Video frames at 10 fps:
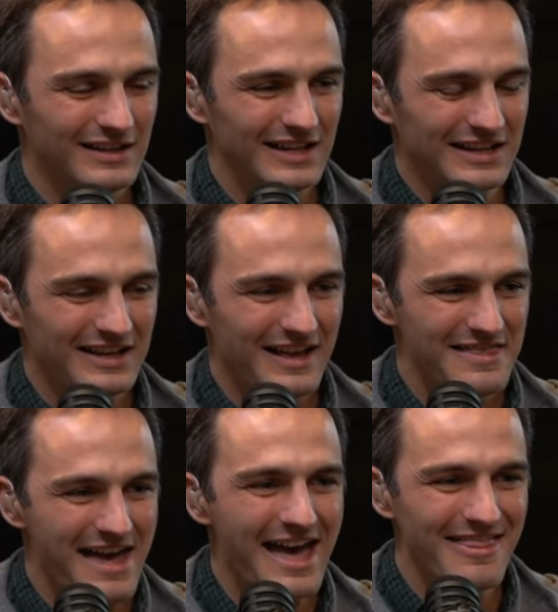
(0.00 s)
Like
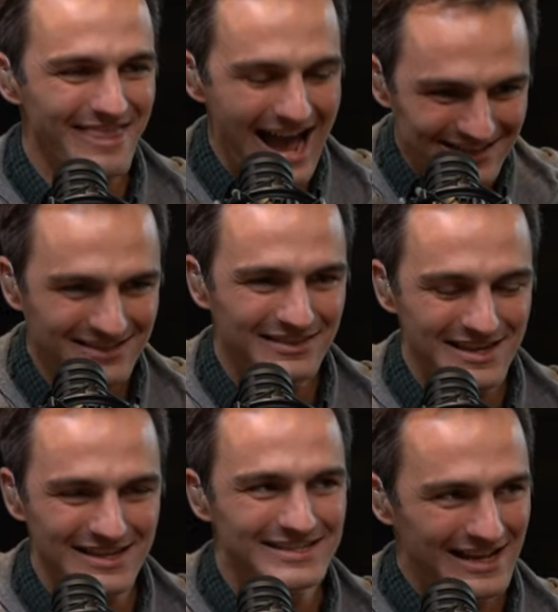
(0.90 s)
that. That's
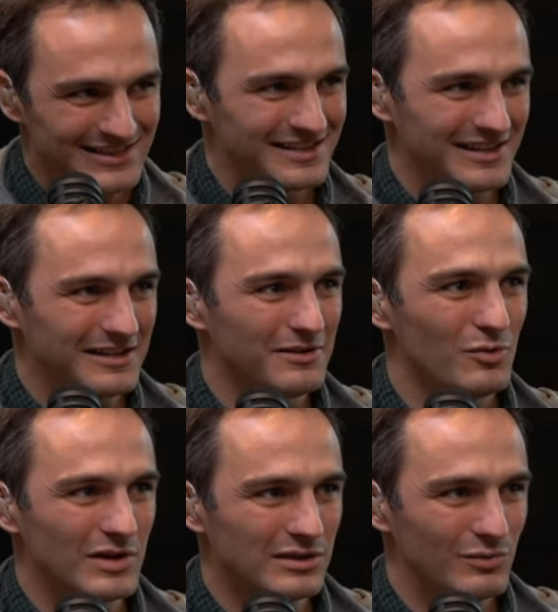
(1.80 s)
the intensity
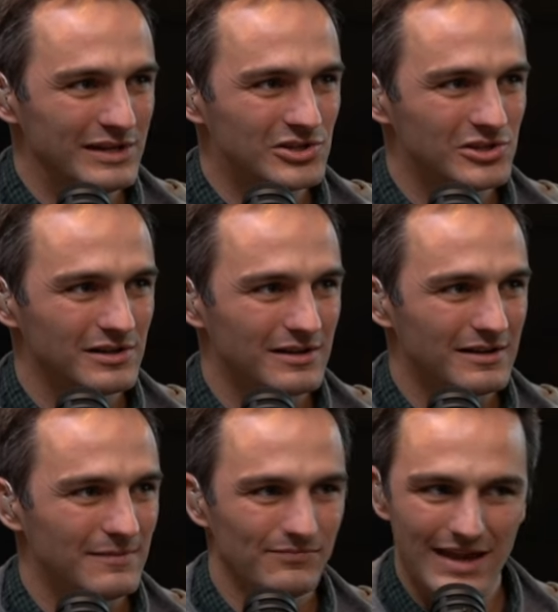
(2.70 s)
with which
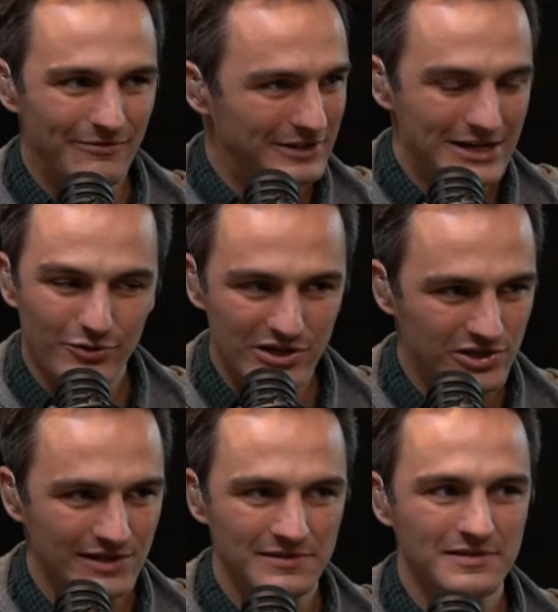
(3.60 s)
everyday
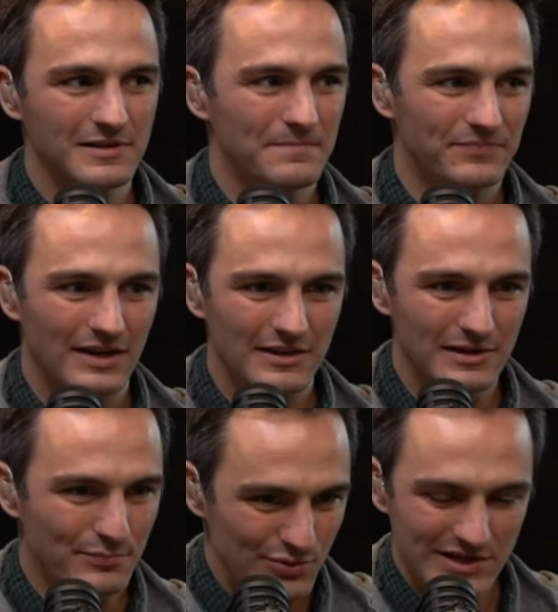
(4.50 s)
Christians,
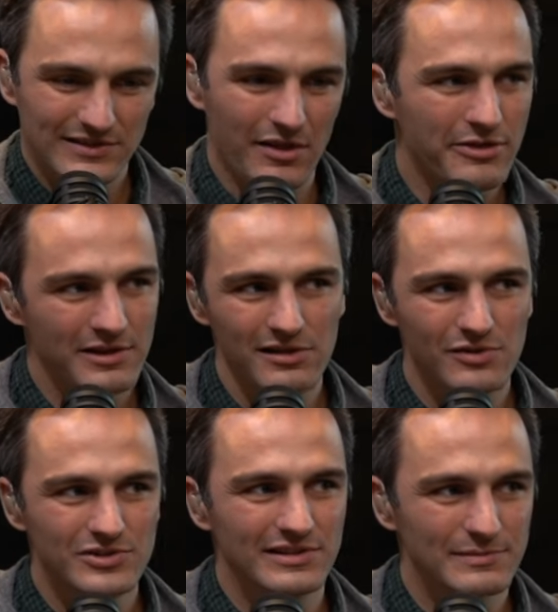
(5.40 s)
the priests and the
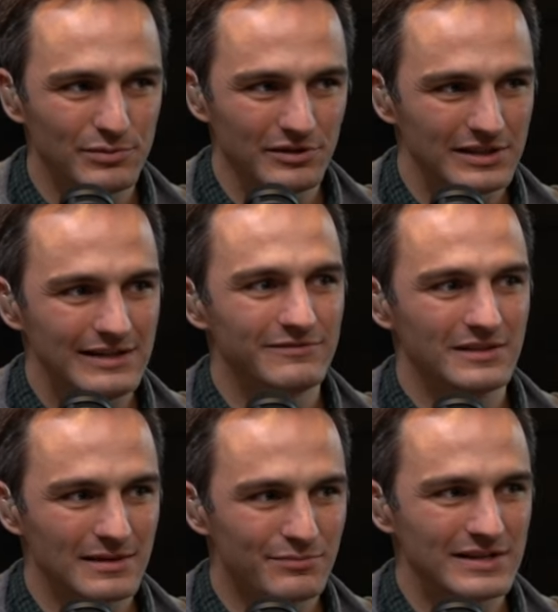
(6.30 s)
theologians, believed
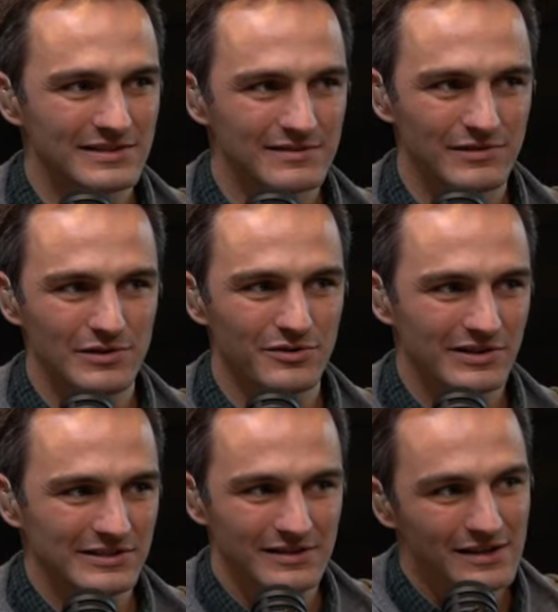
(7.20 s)
in the presence of the
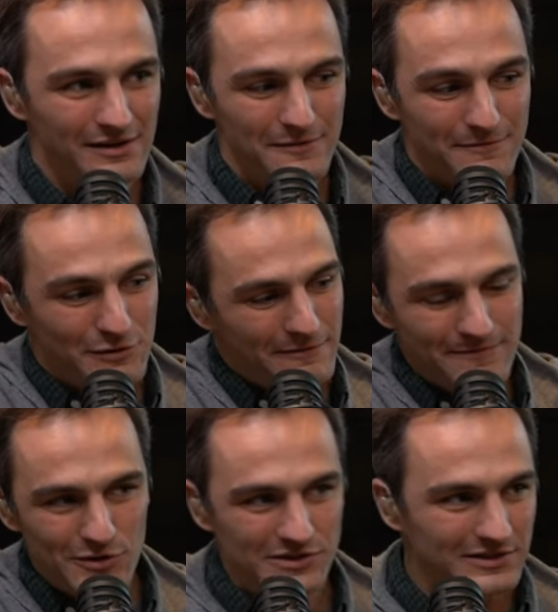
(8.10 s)
Eucharist for the
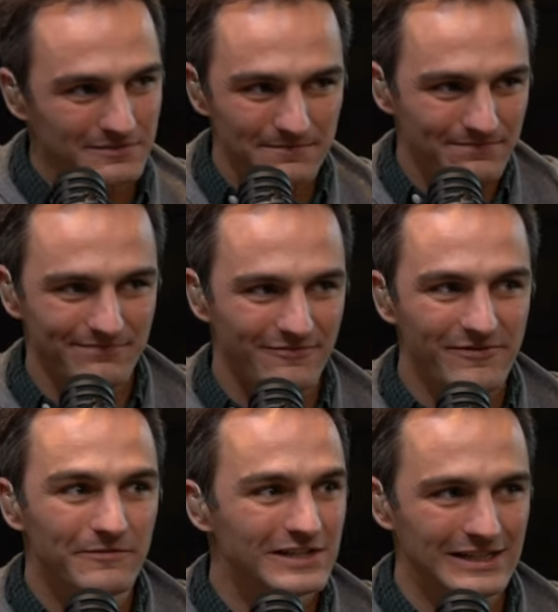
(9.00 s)
first
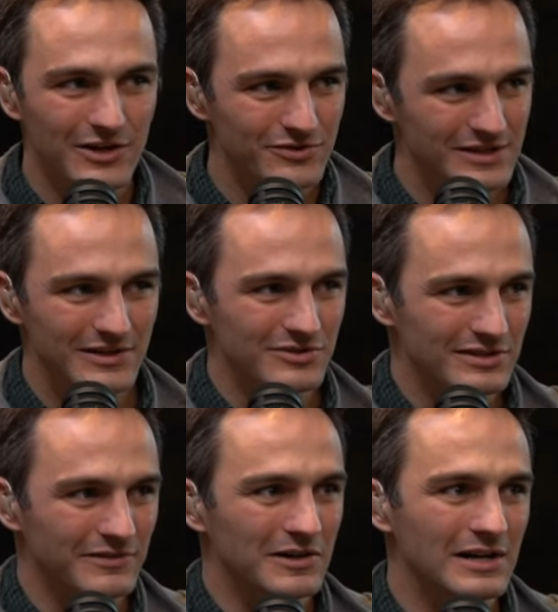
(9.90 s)
fifteen hundred years
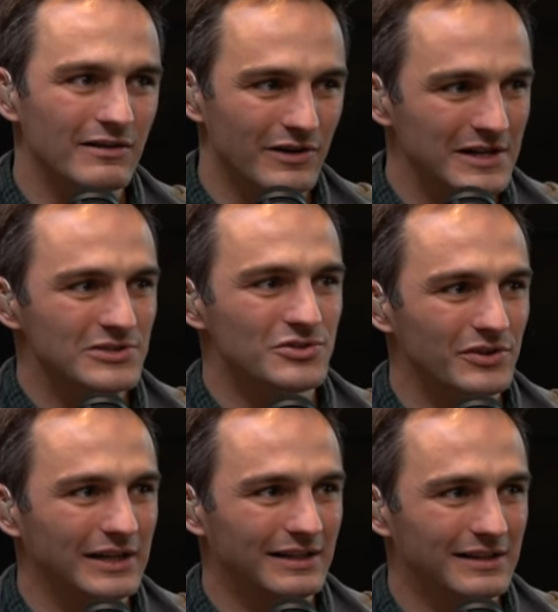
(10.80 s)
of our of our
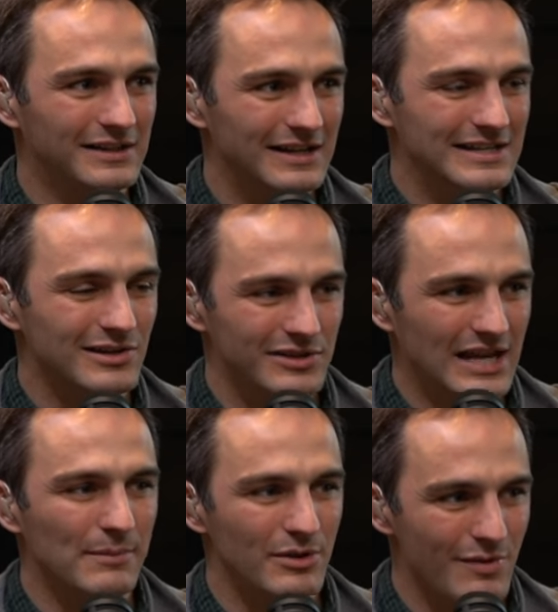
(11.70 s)
history until the
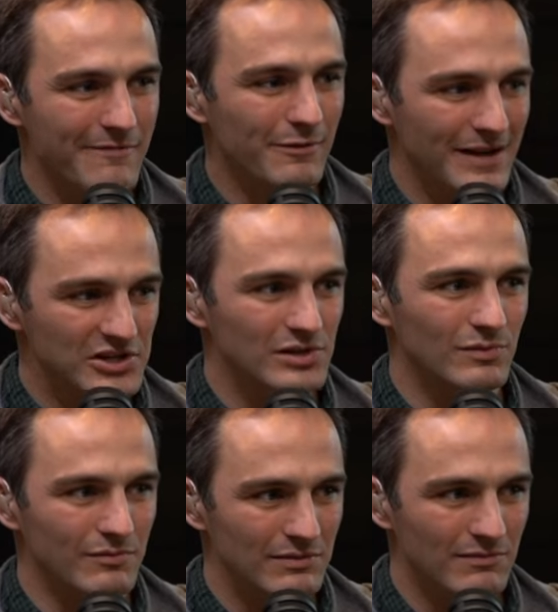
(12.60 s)
time of the Reformation
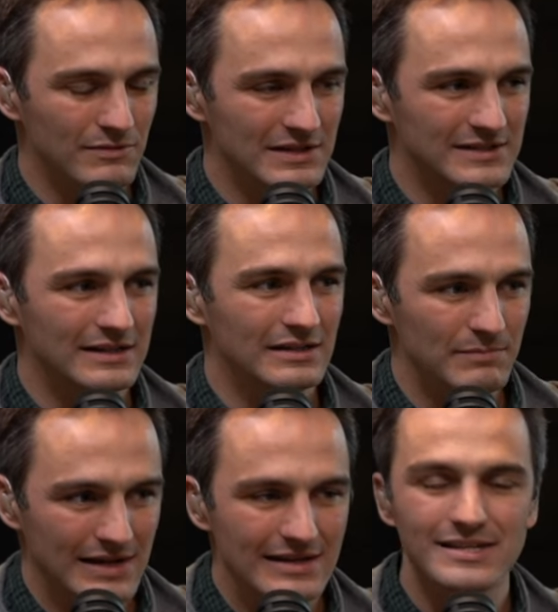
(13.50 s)
when we when we decided to
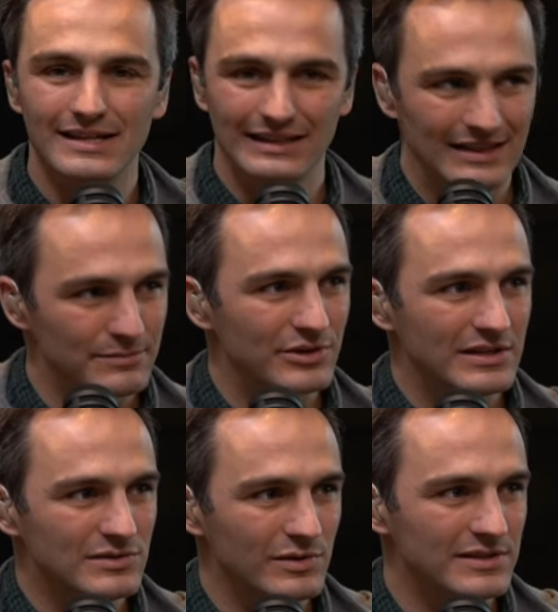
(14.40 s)
begin taking
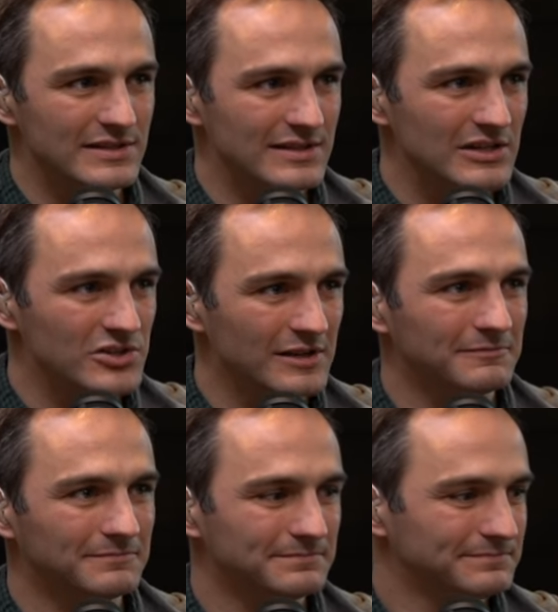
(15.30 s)
liberties with this teaching.
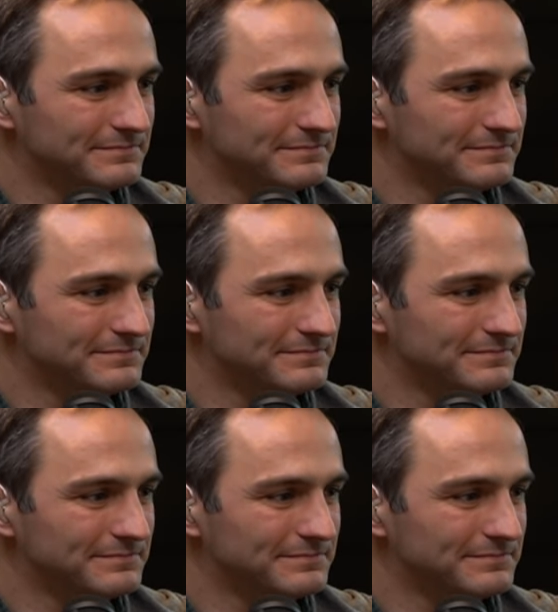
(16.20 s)
Mm-hmm.